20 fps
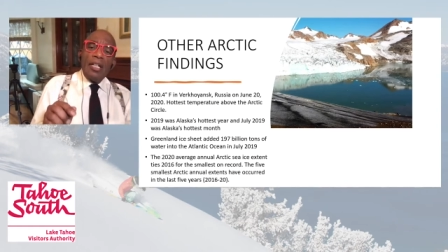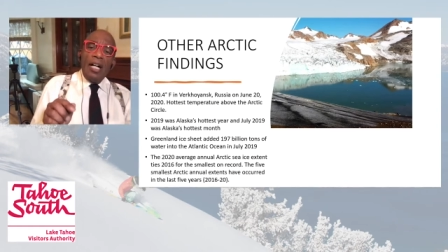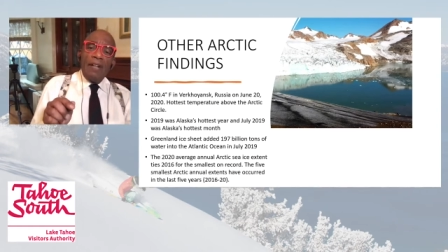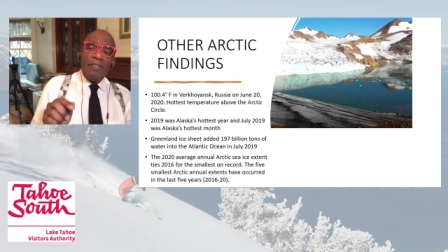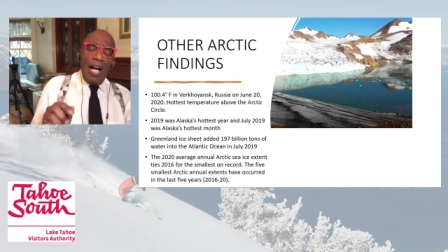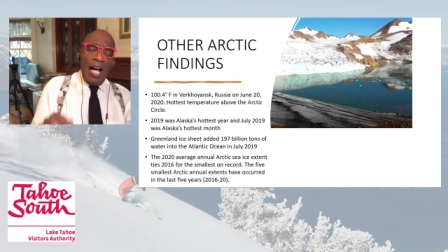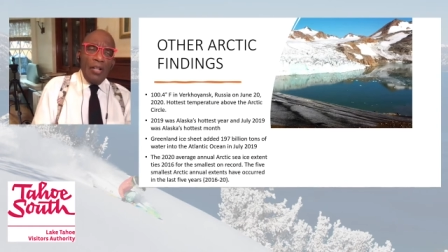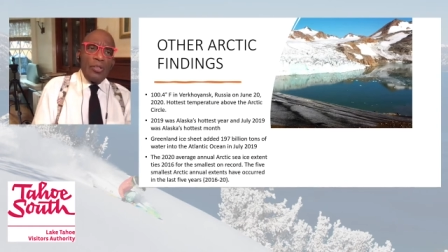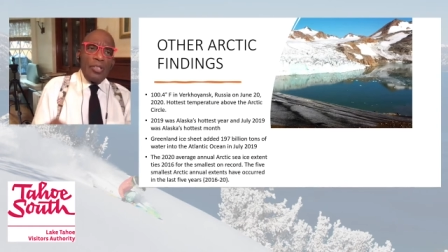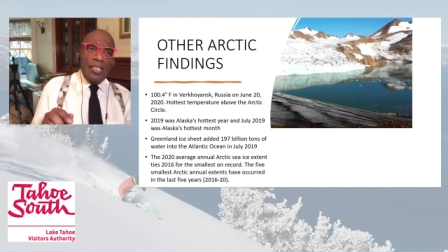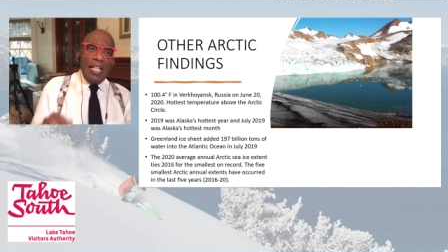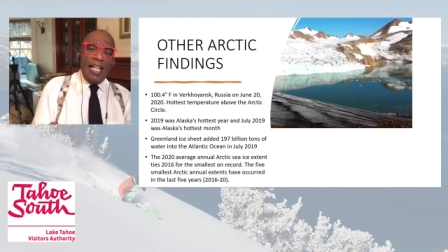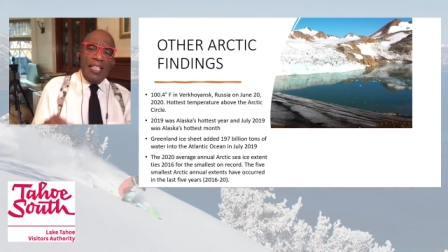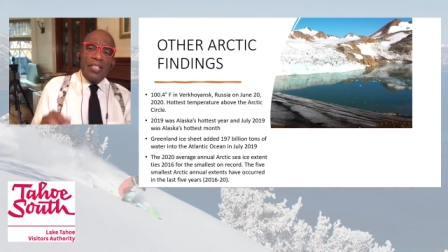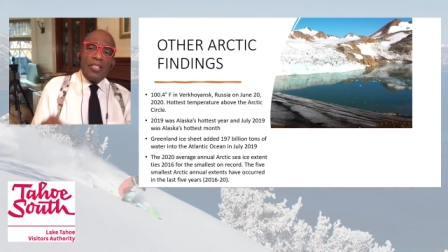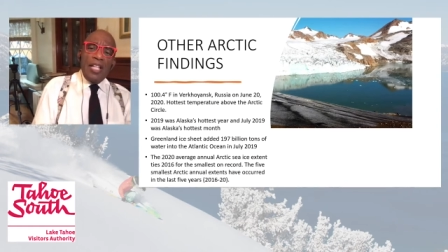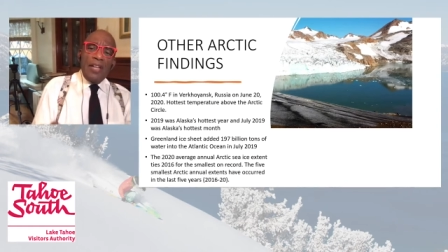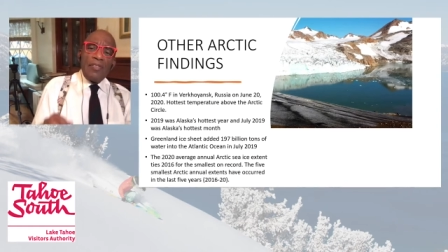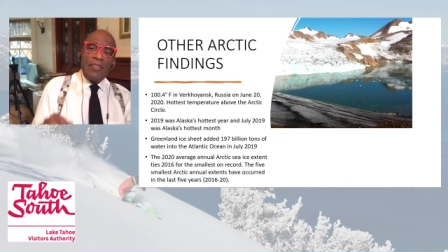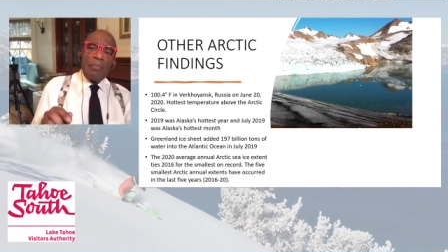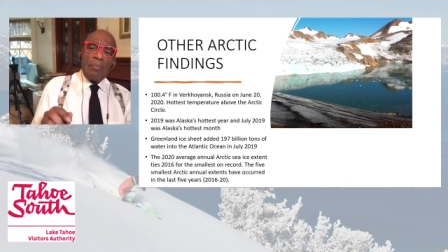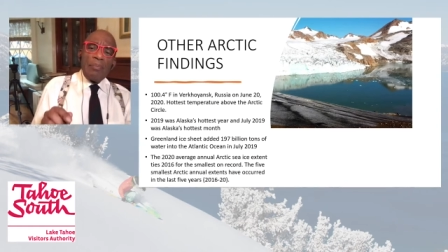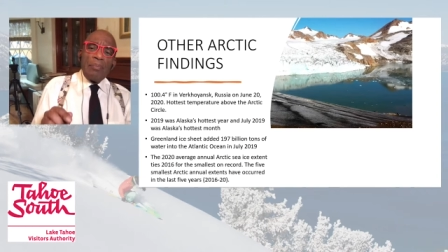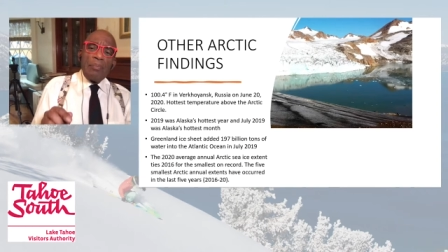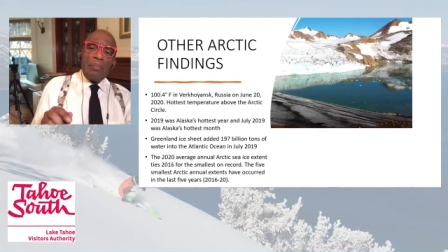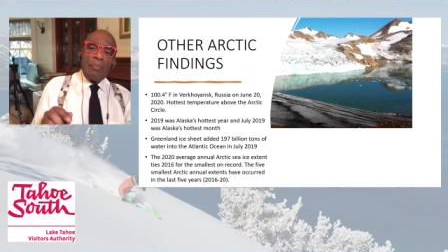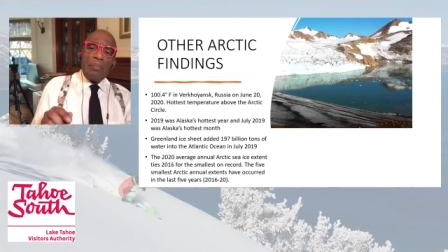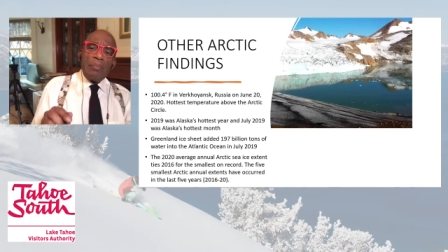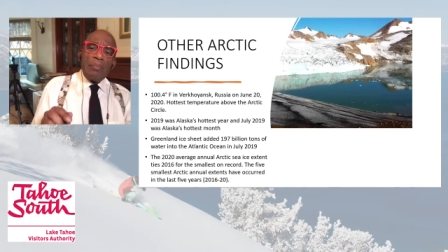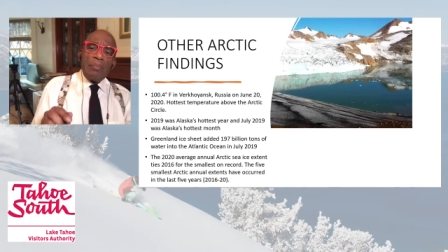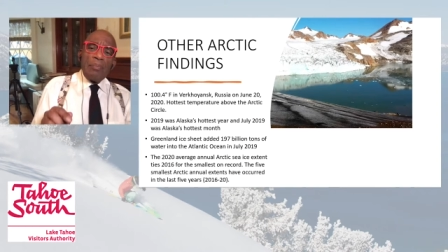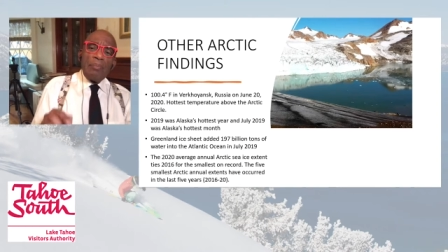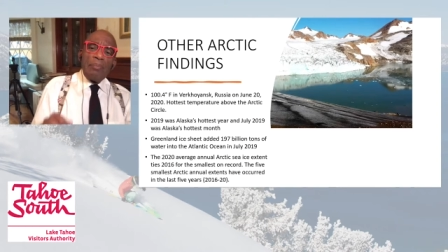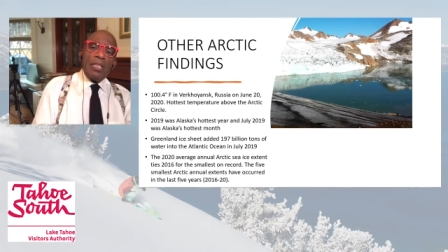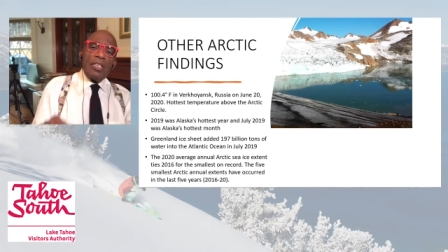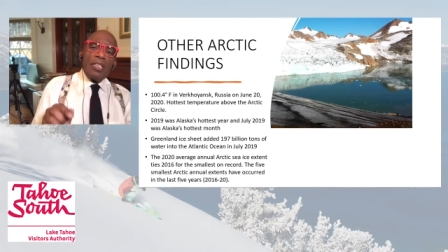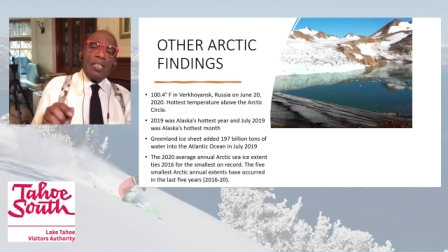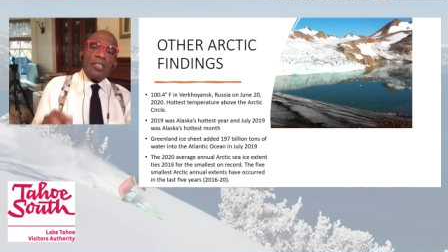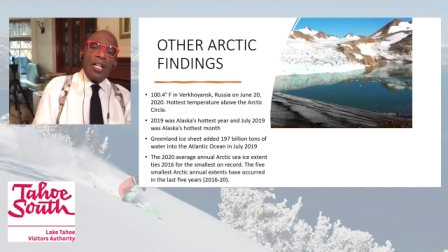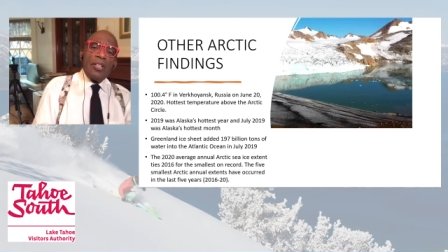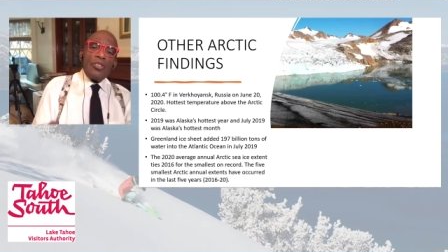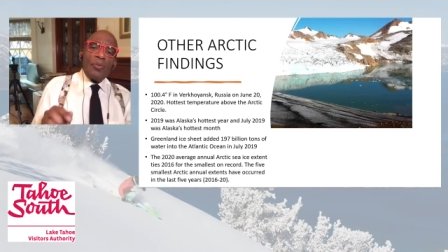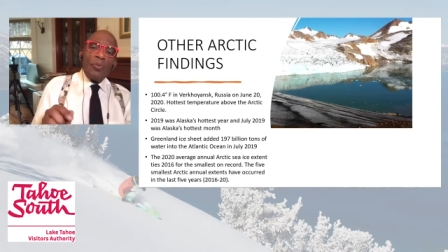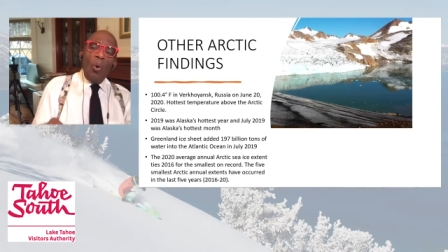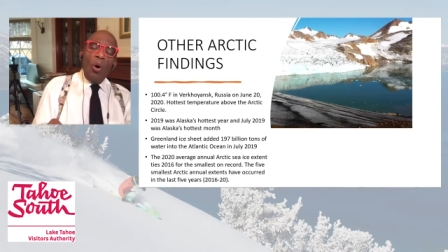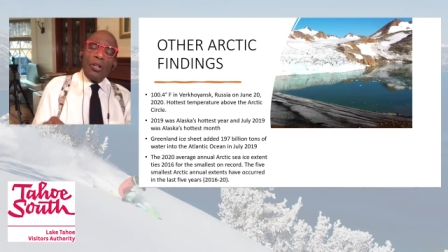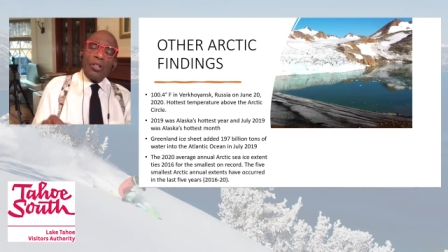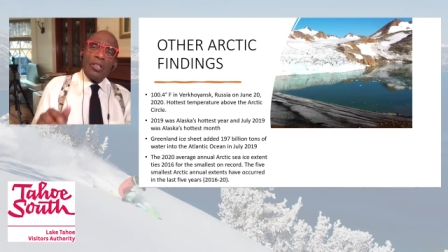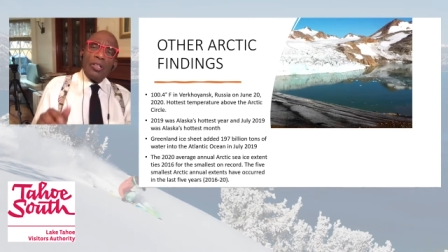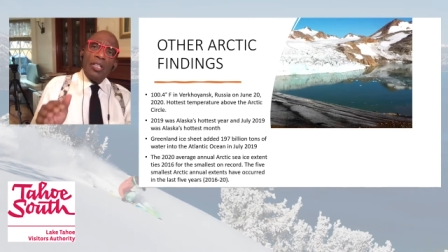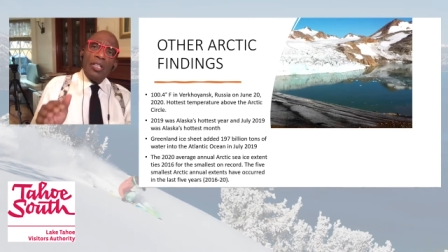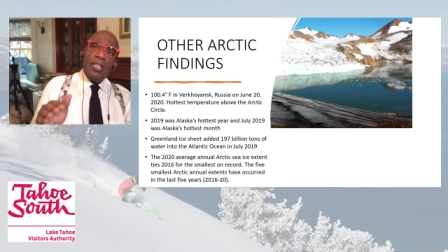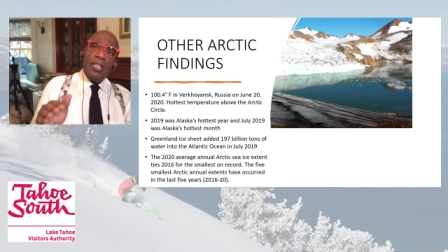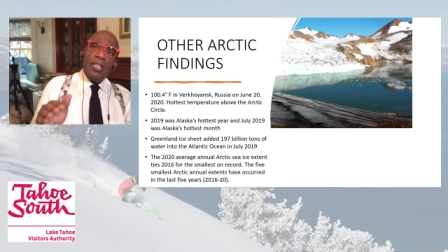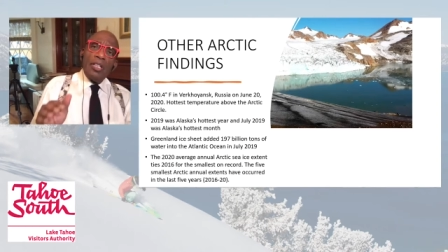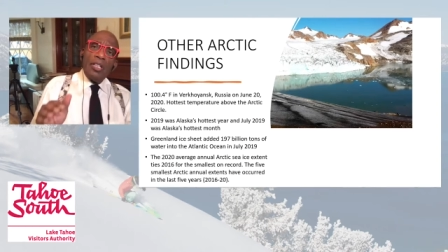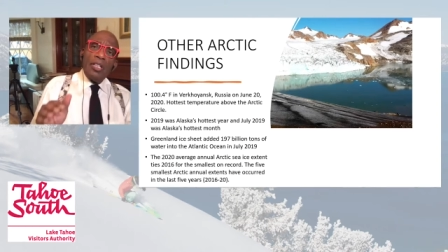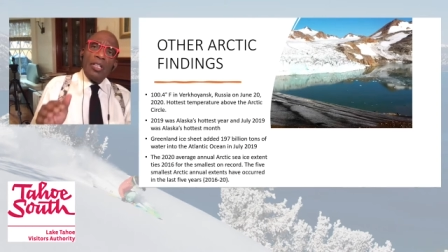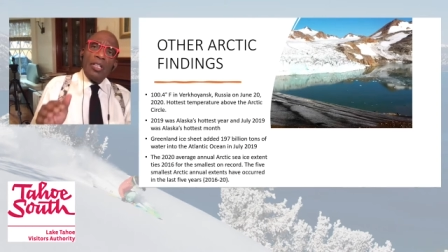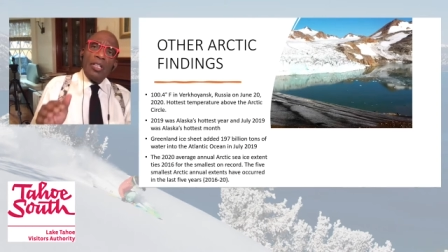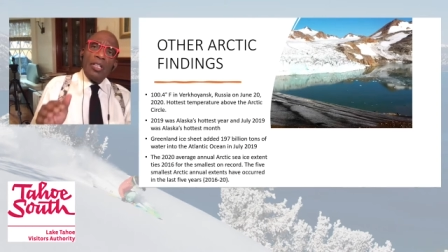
of 197 billion tons of water